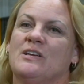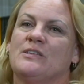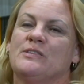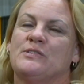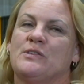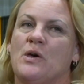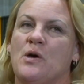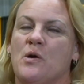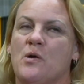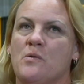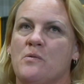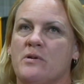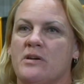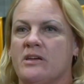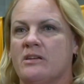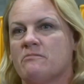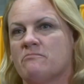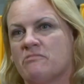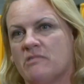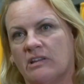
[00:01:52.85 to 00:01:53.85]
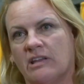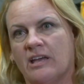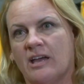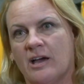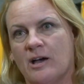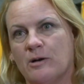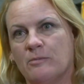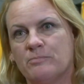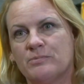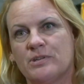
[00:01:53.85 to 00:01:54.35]
So it really
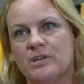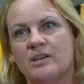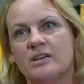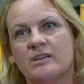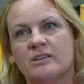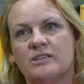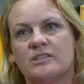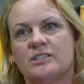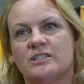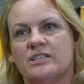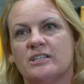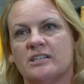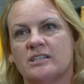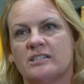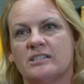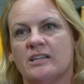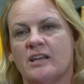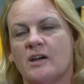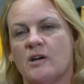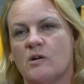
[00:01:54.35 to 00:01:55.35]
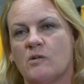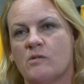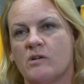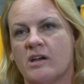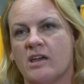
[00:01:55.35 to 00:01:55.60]
helped she is now